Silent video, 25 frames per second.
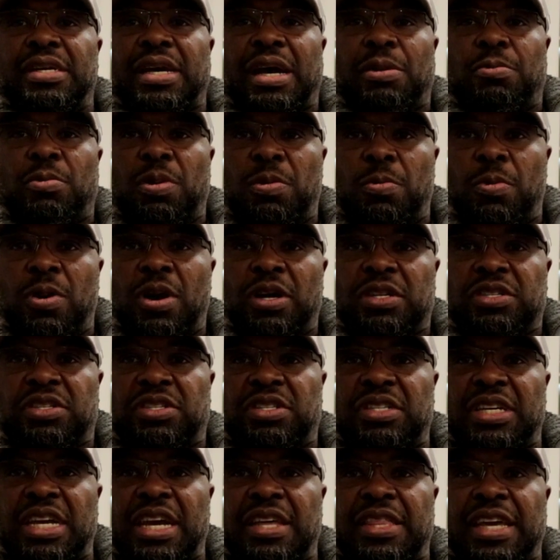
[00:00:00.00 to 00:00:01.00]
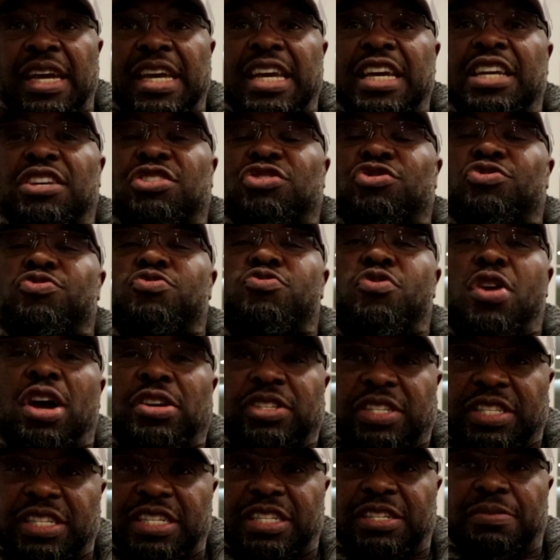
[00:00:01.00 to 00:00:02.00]
and we worked together. He
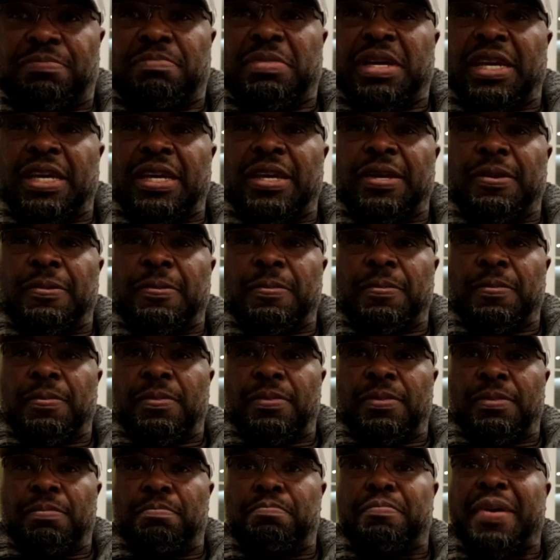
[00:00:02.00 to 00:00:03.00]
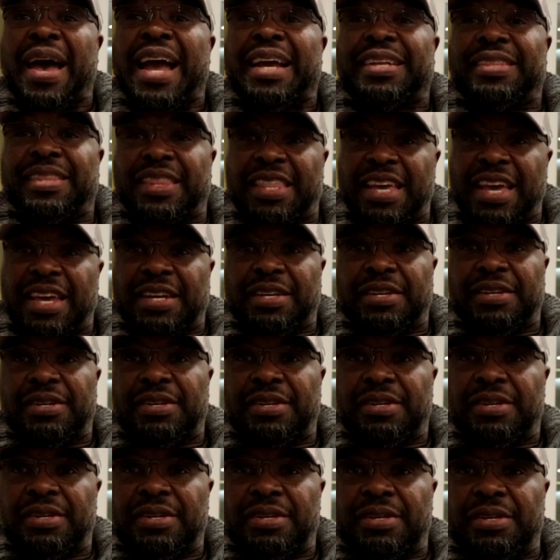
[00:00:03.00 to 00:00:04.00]
trusted me back then.
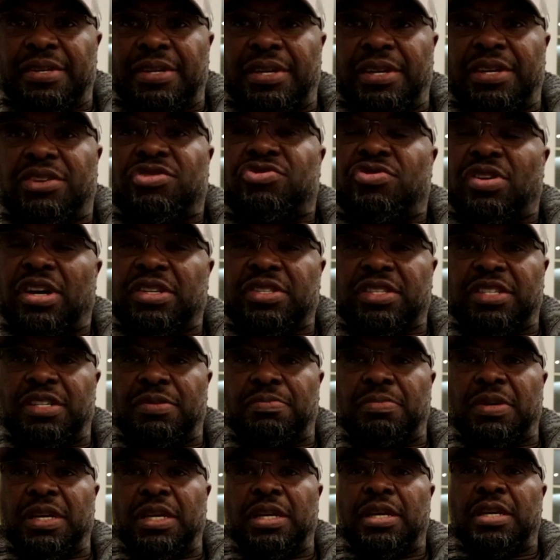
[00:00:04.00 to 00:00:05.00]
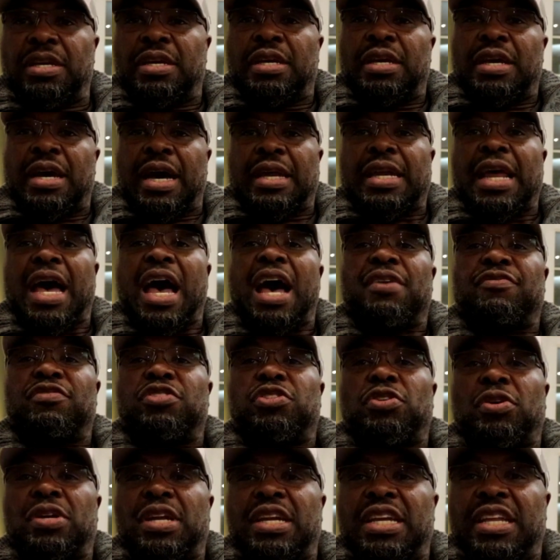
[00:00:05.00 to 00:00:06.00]
He trusted me, and I
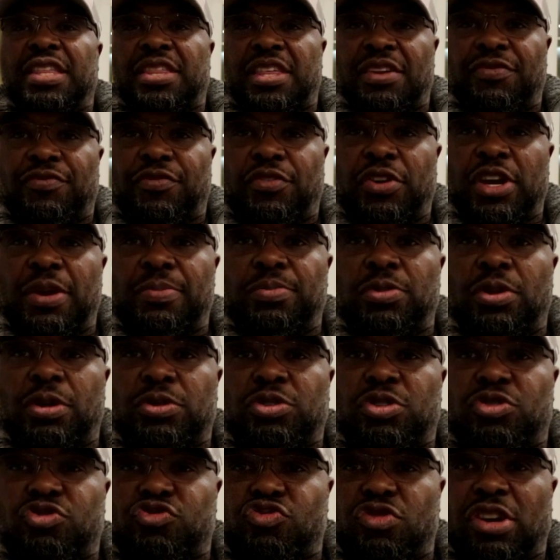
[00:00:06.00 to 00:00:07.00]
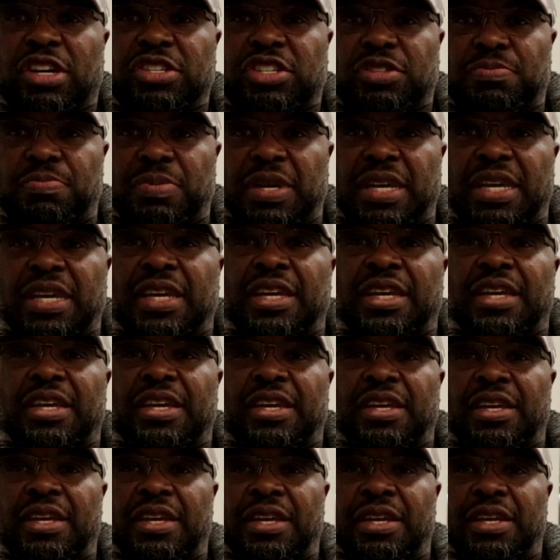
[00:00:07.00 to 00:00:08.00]
haven't done anything for him not to trust me.
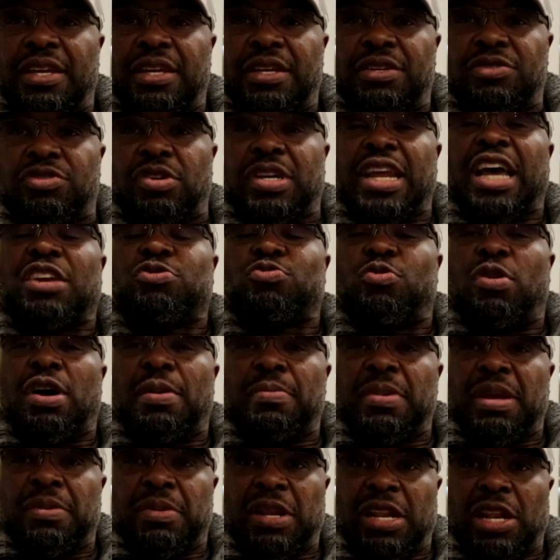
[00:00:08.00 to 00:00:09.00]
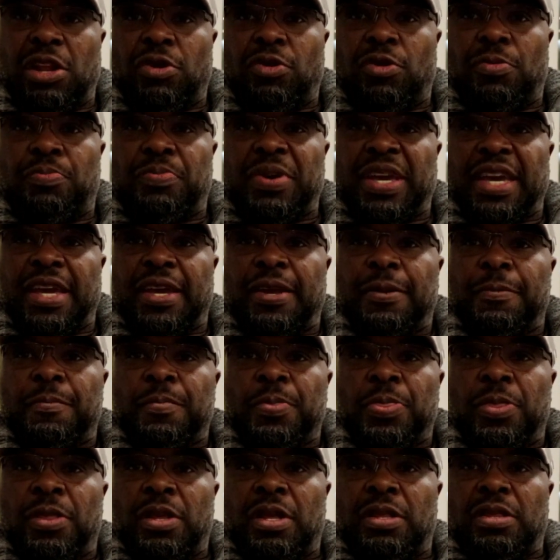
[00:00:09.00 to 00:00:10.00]
So that's why I'm a little bit,
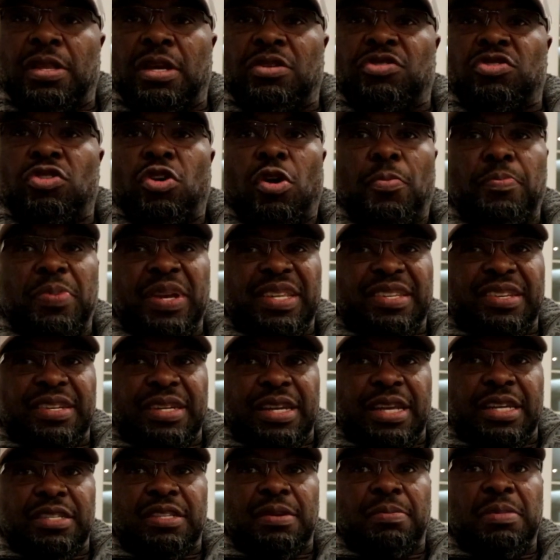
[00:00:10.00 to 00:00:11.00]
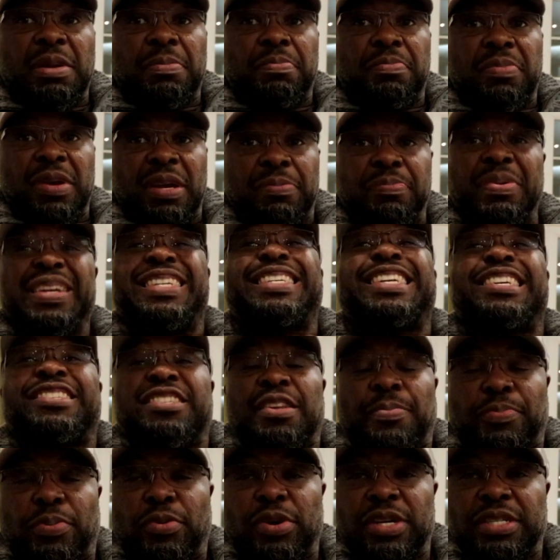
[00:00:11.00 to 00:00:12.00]
there's no bitterness. I'm a bit
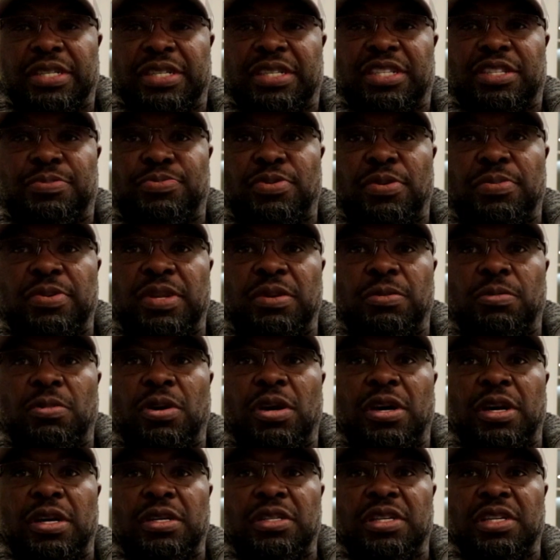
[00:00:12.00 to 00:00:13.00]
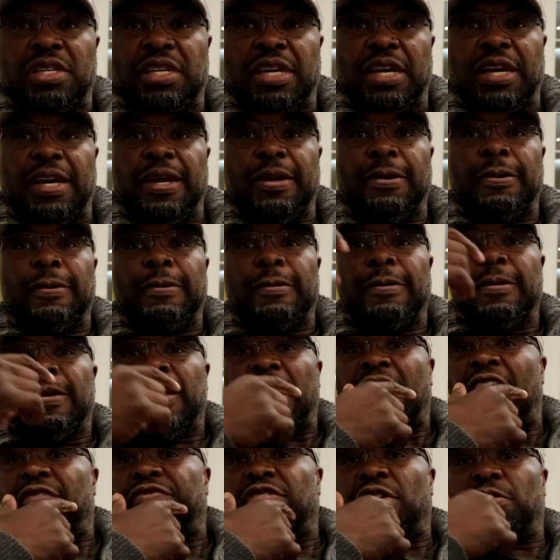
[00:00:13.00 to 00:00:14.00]
disappointed is probably the word, yeah?
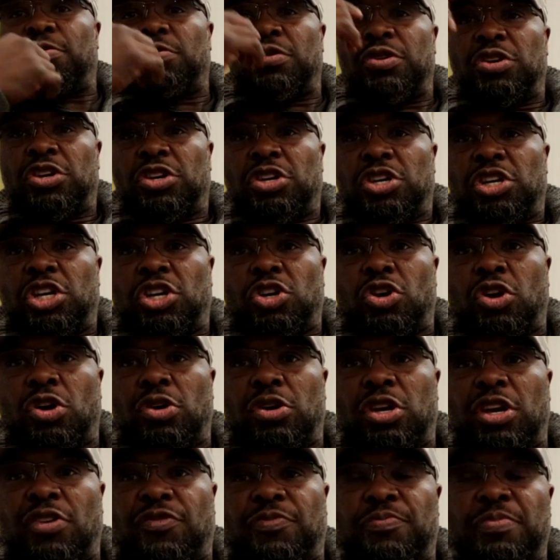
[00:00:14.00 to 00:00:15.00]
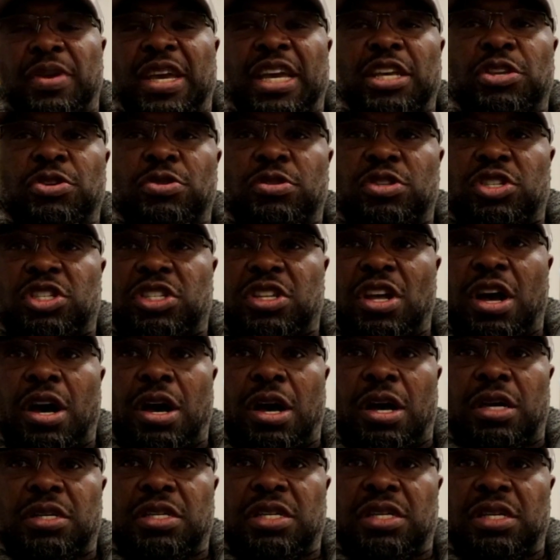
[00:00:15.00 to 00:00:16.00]
After, you know, if me and you
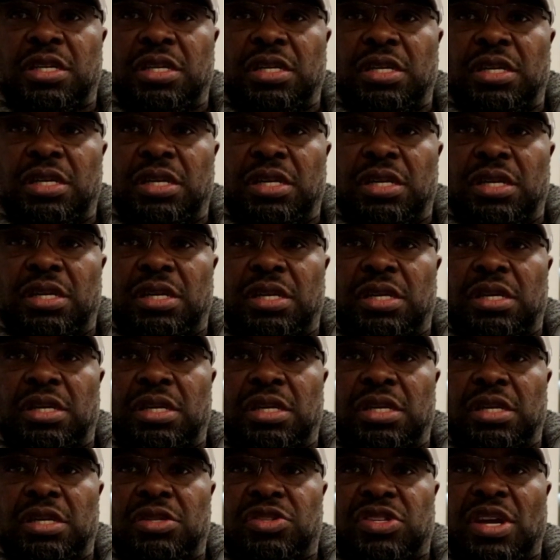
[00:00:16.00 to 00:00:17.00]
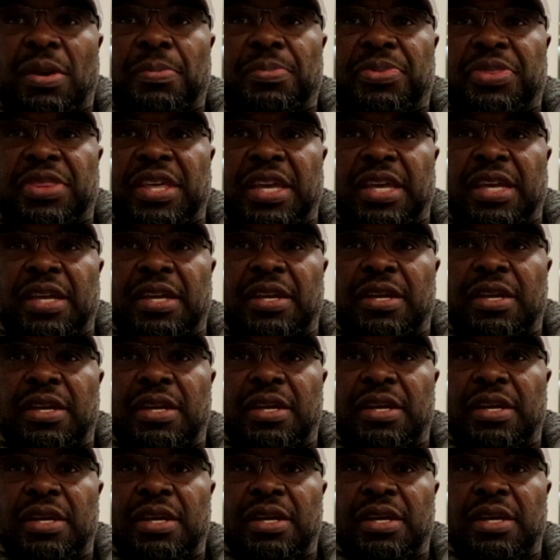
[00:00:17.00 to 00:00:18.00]
start something,
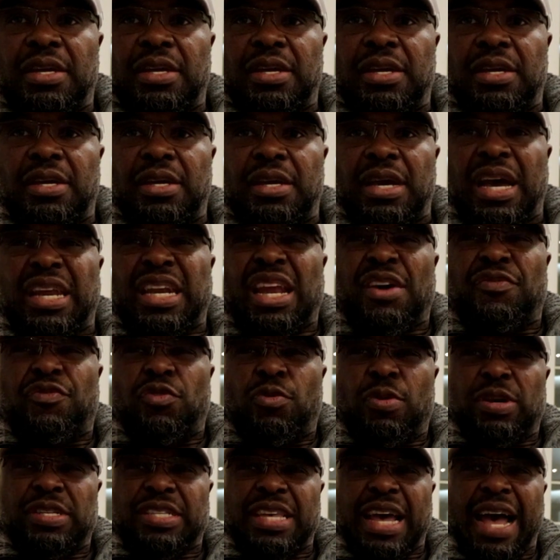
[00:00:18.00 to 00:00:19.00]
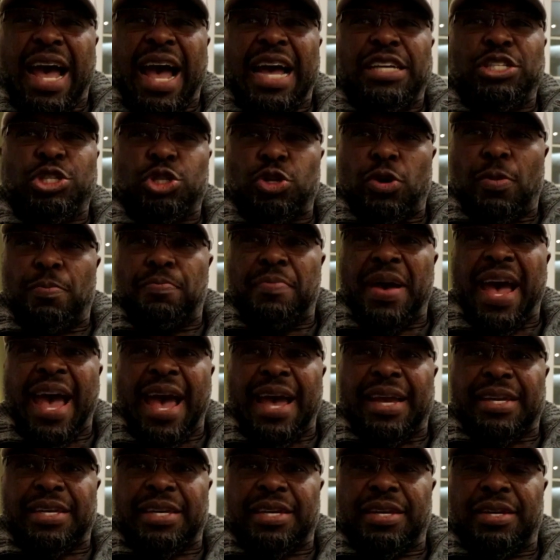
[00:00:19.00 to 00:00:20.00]
and I've always had your
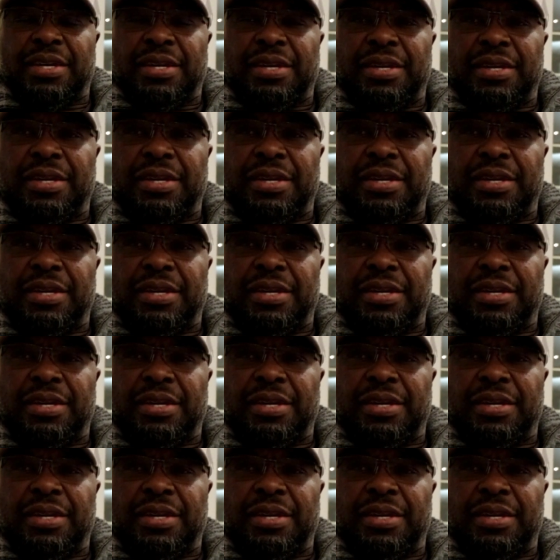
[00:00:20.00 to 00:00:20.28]
back,